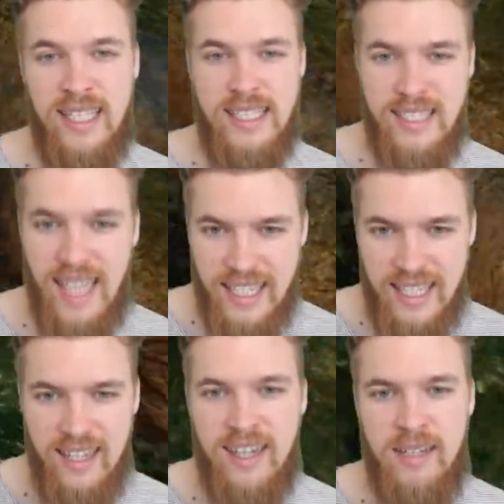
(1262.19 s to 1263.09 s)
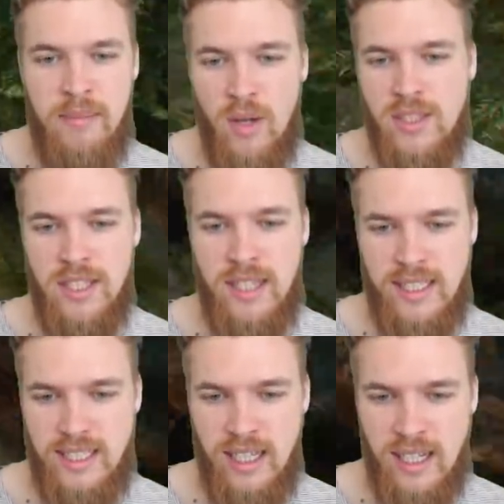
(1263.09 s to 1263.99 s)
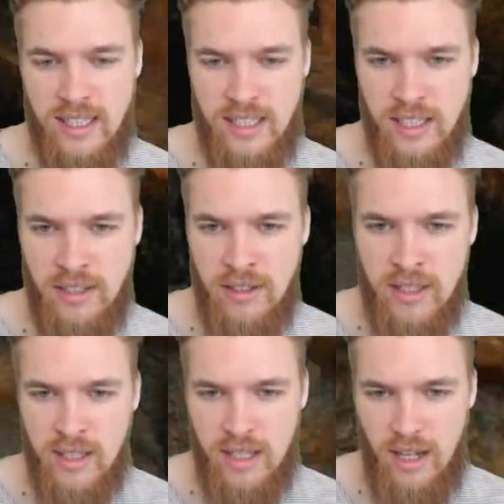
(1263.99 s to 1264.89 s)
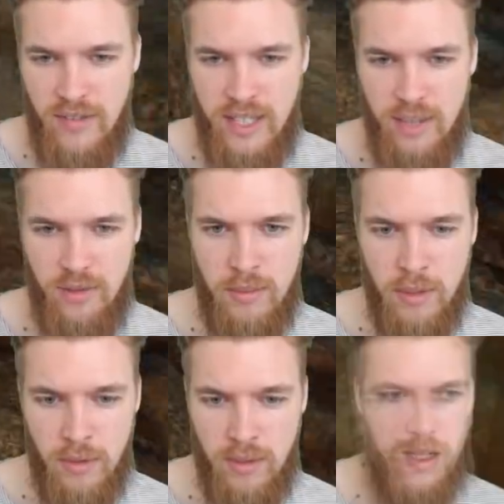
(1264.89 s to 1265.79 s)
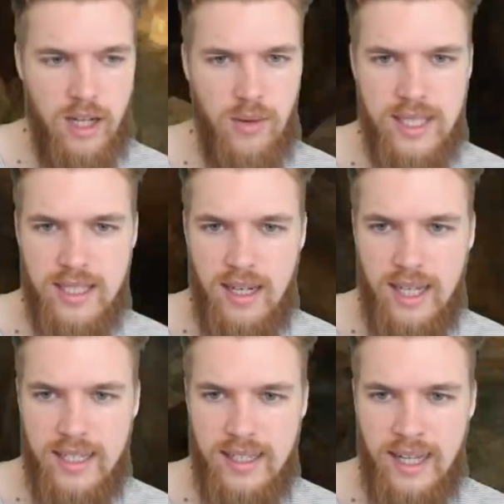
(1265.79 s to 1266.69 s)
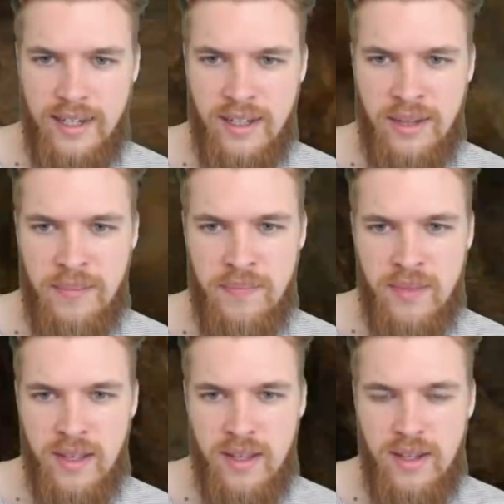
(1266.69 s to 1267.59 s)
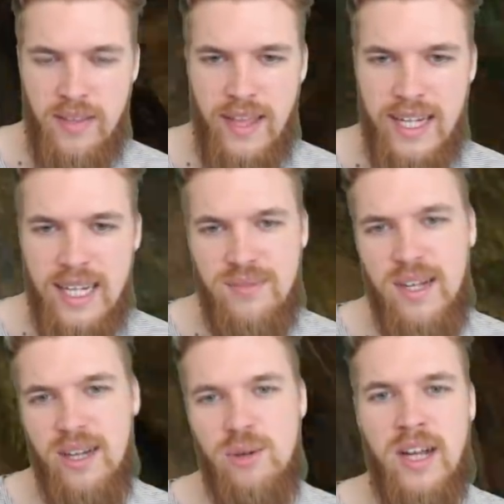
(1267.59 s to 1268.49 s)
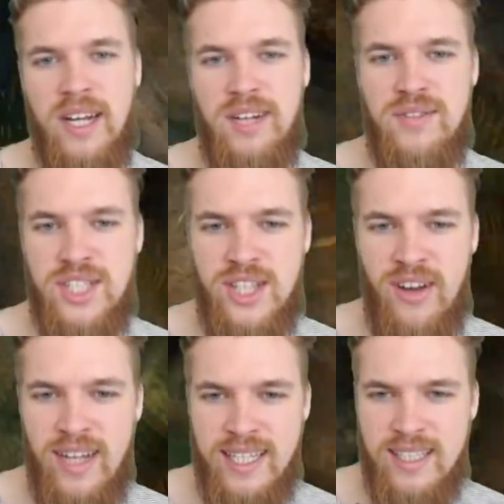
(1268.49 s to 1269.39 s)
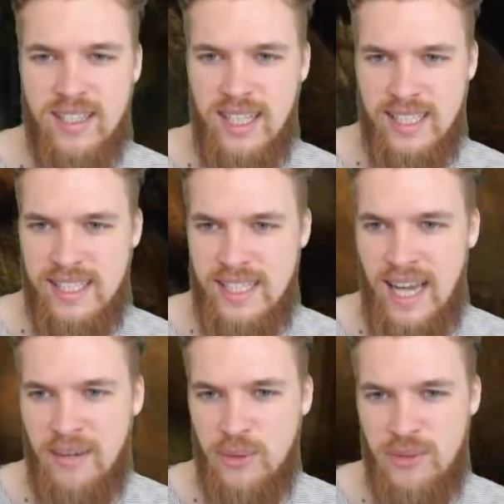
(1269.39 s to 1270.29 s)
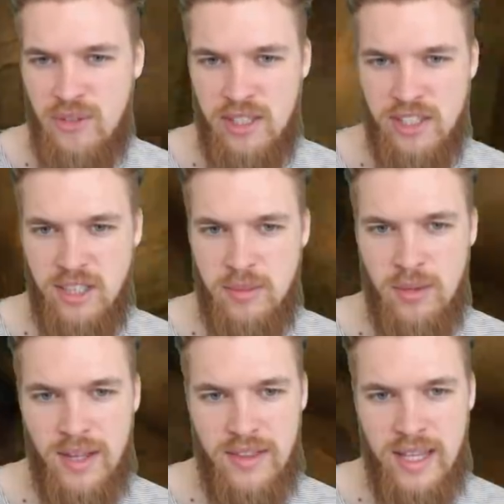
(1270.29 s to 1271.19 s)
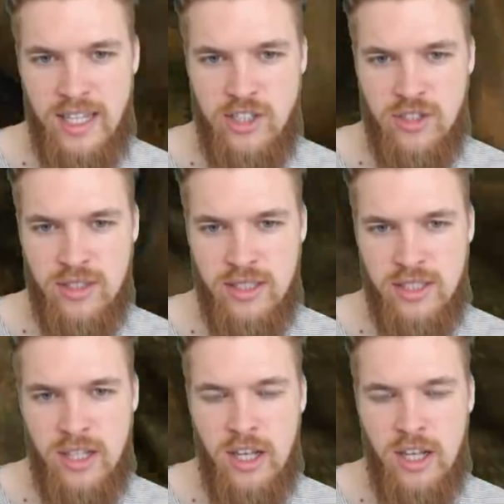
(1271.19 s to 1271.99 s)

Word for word: Sadly, I am not a nice guy, so I've killed them all. I always like that um, they leave little kind of signs, like these candles, for example, at the entrance.